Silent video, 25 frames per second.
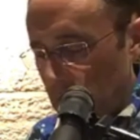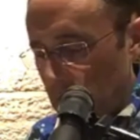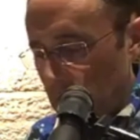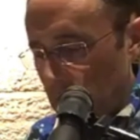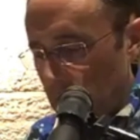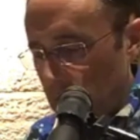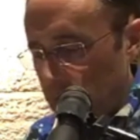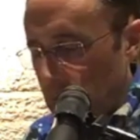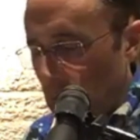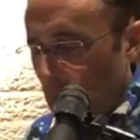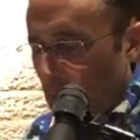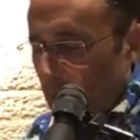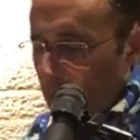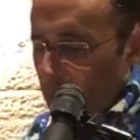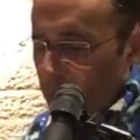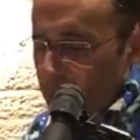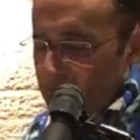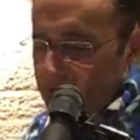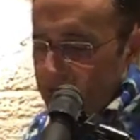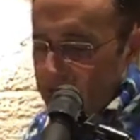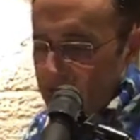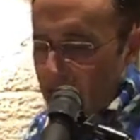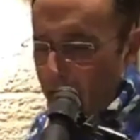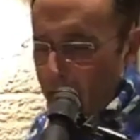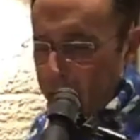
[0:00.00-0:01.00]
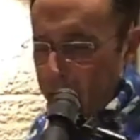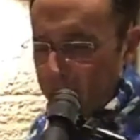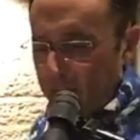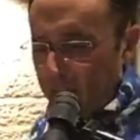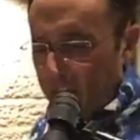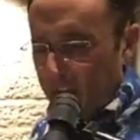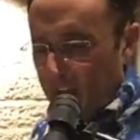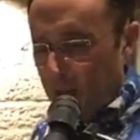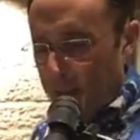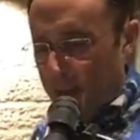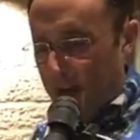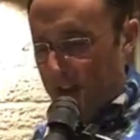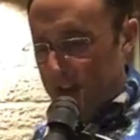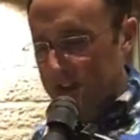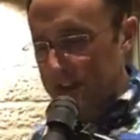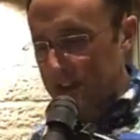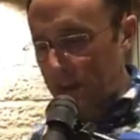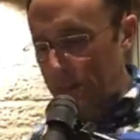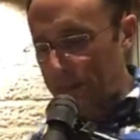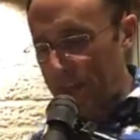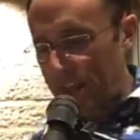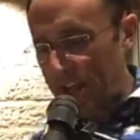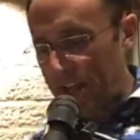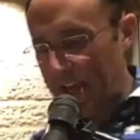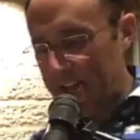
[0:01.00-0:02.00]
So when we stop and think about
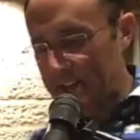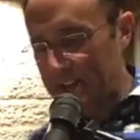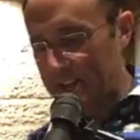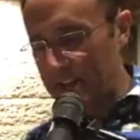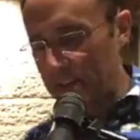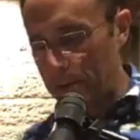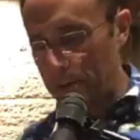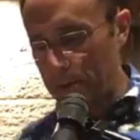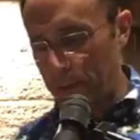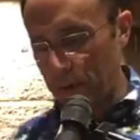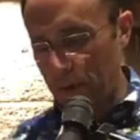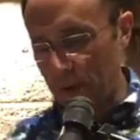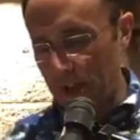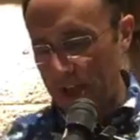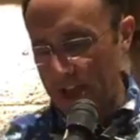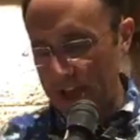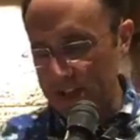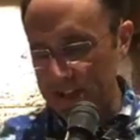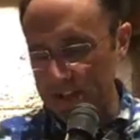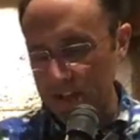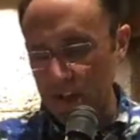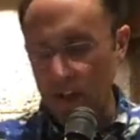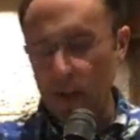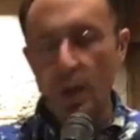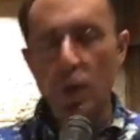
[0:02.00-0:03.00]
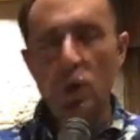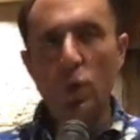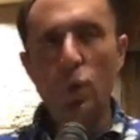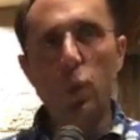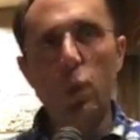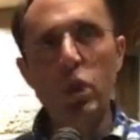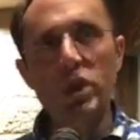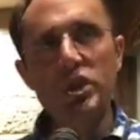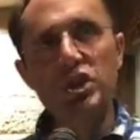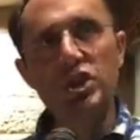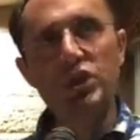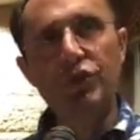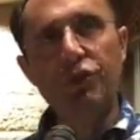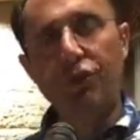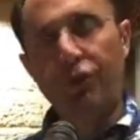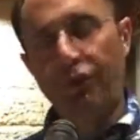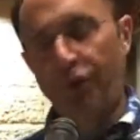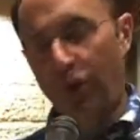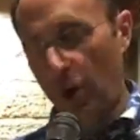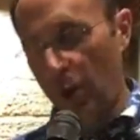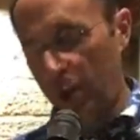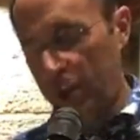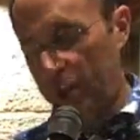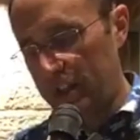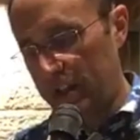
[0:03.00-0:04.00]
something as simple as which
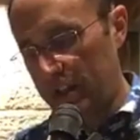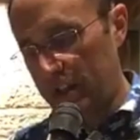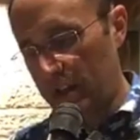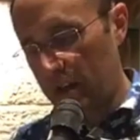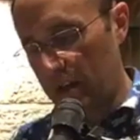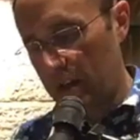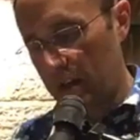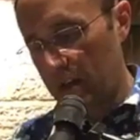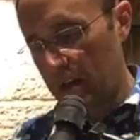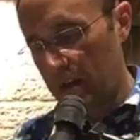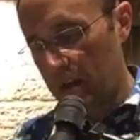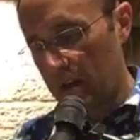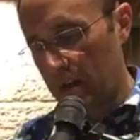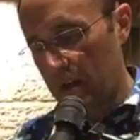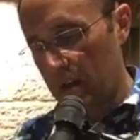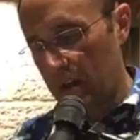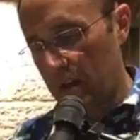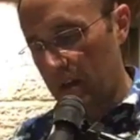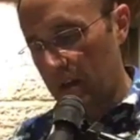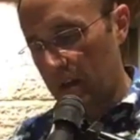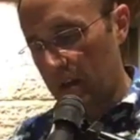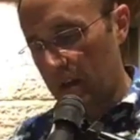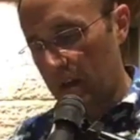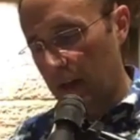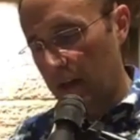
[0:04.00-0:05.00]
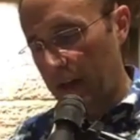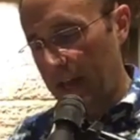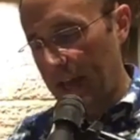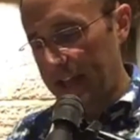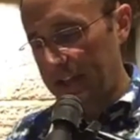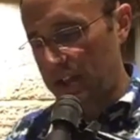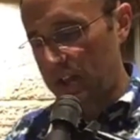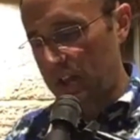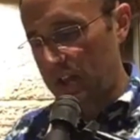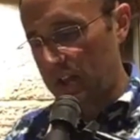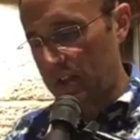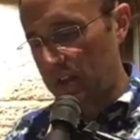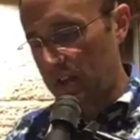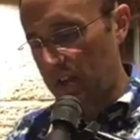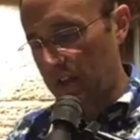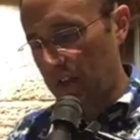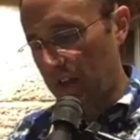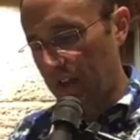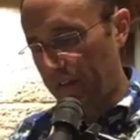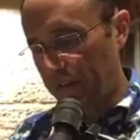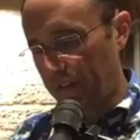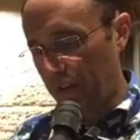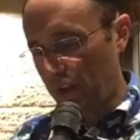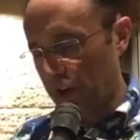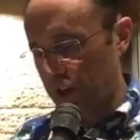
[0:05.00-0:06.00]
foot gets the
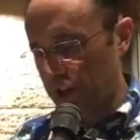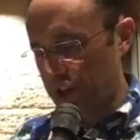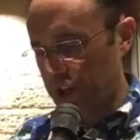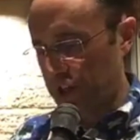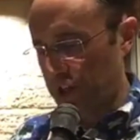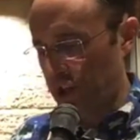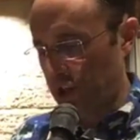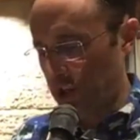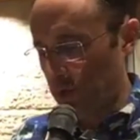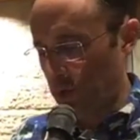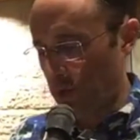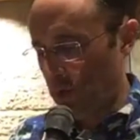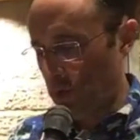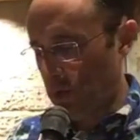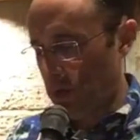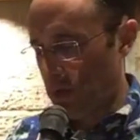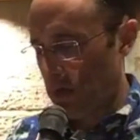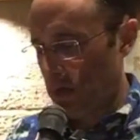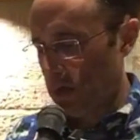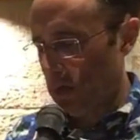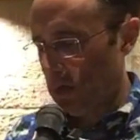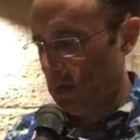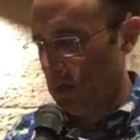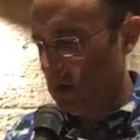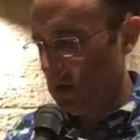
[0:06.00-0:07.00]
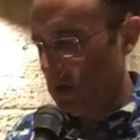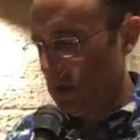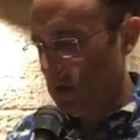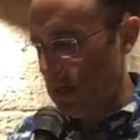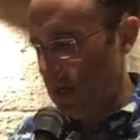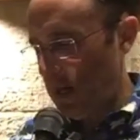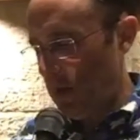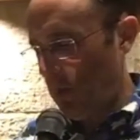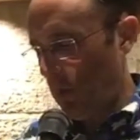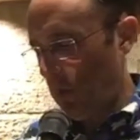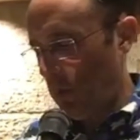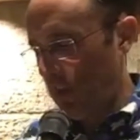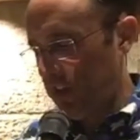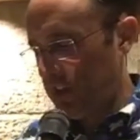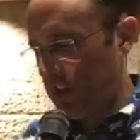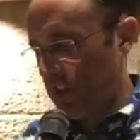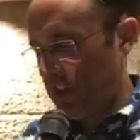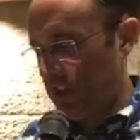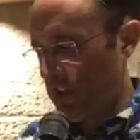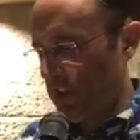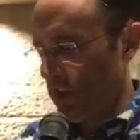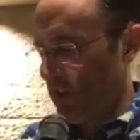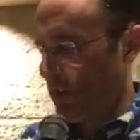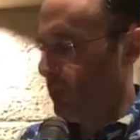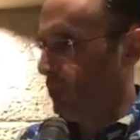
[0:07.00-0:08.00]
first shoe and which
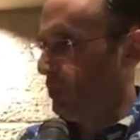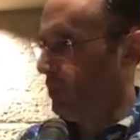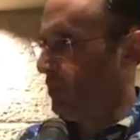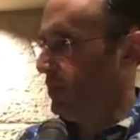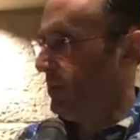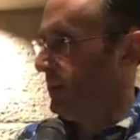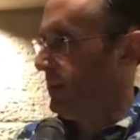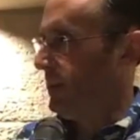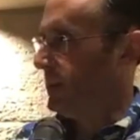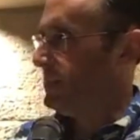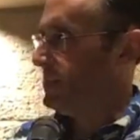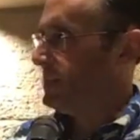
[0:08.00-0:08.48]
shoe is